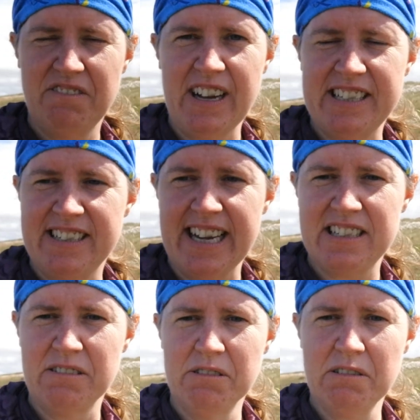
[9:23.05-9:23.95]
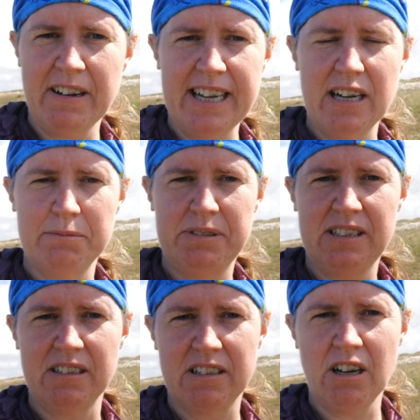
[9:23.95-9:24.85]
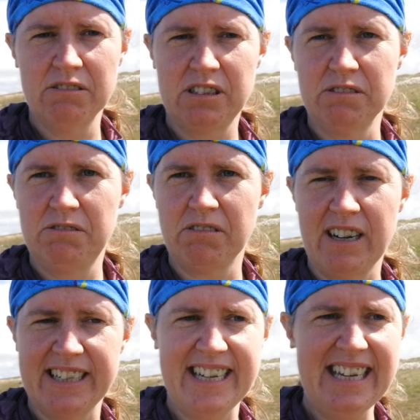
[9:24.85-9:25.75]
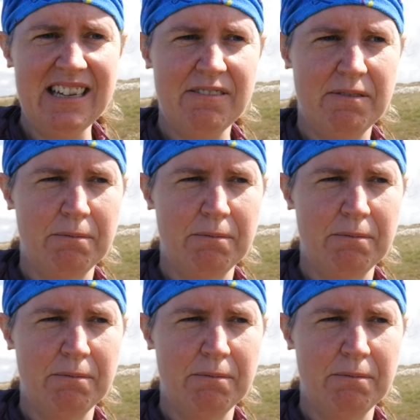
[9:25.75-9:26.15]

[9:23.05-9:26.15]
vegetation all the way up to coastal dry heath,